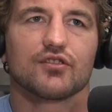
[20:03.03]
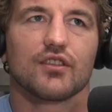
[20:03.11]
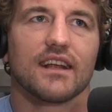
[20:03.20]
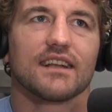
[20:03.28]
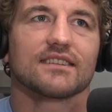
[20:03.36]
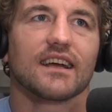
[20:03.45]
So
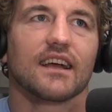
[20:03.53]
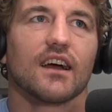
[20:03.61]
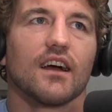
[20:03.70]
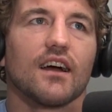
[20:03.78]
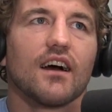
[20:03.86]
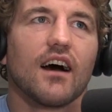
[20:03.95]
then it's like
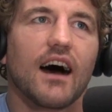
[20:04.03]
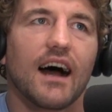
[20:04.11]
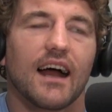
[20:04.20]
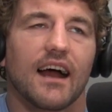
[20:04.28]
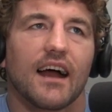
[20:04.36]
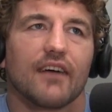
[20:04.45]

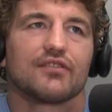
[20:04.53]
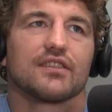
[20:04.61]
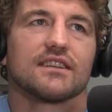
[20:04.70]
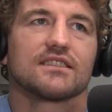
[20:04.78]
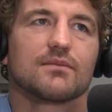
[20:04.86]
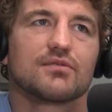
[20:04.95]
I, I've
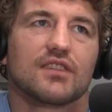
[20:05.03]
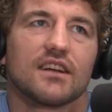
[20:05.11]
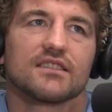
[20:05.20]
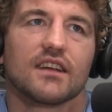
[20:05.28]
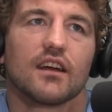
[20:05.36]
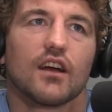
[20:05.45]
seen some
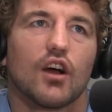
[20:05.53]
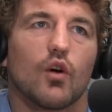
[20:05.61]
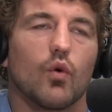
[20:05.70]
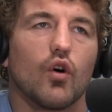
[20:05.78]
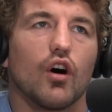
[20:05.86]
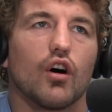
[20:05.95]
studies say,
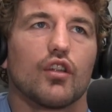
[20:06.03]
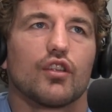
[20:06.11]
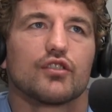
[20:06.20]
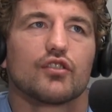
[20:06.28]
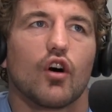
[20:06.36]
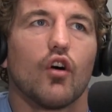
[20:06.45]
well,
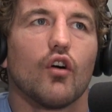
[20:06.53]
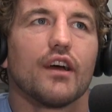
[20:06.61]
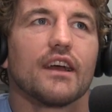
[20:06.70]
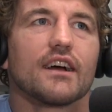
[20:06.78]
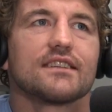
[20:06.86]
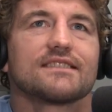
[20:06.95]
there's
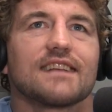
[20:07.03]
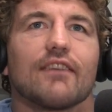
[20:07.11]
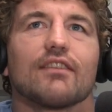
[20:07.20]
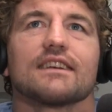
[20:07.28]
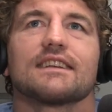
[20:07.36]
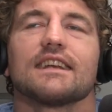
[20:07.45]
only a
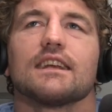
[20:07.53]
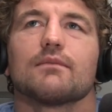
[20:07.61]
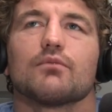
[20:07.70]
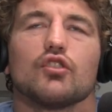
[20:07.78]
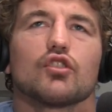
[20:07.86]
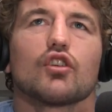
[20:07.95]

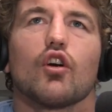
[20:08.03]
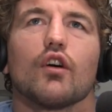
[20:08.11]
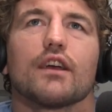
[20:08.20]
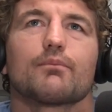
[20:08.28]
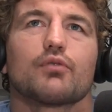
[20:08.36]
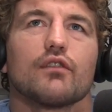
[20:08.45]
17. You can
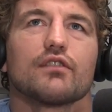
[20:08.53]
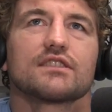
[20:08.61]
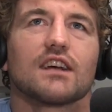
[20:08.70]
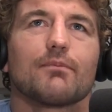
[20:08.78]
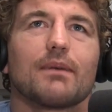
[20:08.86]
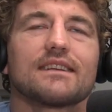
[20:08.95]
only improve
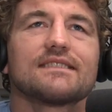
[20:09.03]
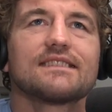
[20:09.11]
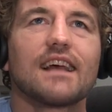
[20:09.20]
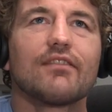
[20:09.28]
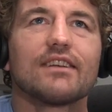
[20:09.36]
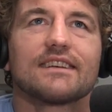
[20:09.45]
yourself by
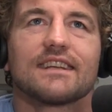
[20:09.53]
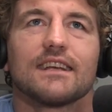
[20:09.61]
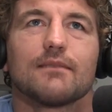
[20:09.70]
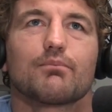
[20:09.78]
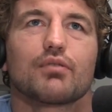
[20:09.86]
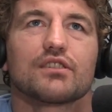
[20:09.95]

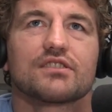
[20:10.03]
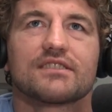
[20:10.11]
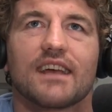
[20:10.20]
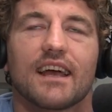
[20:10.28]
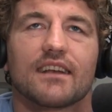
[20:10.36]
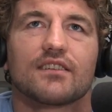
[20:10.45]
17
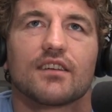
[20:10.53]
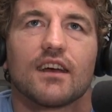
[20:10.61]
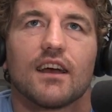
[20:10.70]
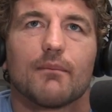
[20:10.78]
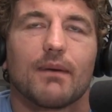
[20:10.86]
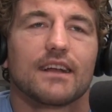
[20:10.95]
percent
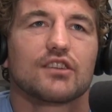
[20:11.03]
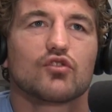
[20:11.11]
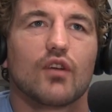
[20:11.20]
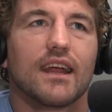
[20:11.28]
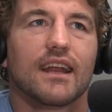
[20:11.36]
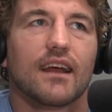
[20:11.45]
by
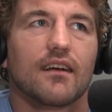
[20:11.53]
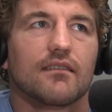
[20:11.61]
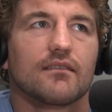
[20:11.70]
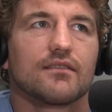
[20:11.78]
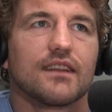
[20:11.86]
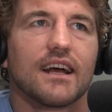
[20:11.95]
training.
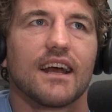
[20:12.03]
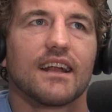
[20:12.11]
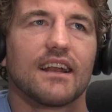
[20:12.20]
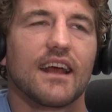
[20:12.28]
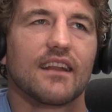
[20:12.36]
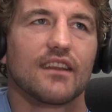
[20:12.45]
That
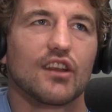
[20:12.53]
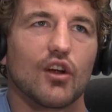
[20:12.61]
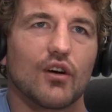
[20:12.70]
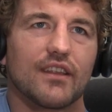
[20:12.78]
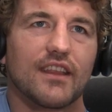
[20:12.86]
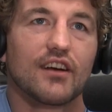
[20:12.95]
and and you
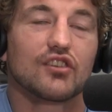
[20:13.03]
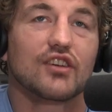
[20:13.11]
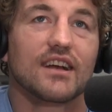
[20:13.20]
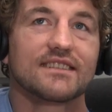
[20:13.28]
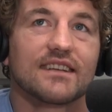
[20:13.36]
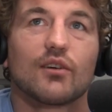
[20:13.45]
know they're
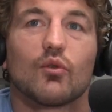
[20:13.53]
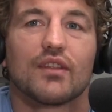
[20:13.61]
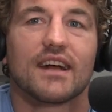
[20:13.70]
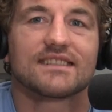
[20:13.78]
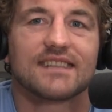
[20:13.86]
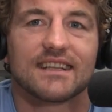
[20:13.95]
trying to say, well,
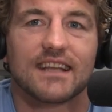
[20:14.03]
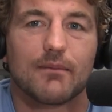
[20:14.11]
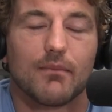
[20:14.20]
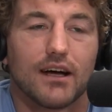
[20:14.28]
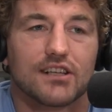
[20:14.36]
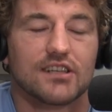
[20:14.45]
that's not
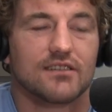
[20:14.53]
that much.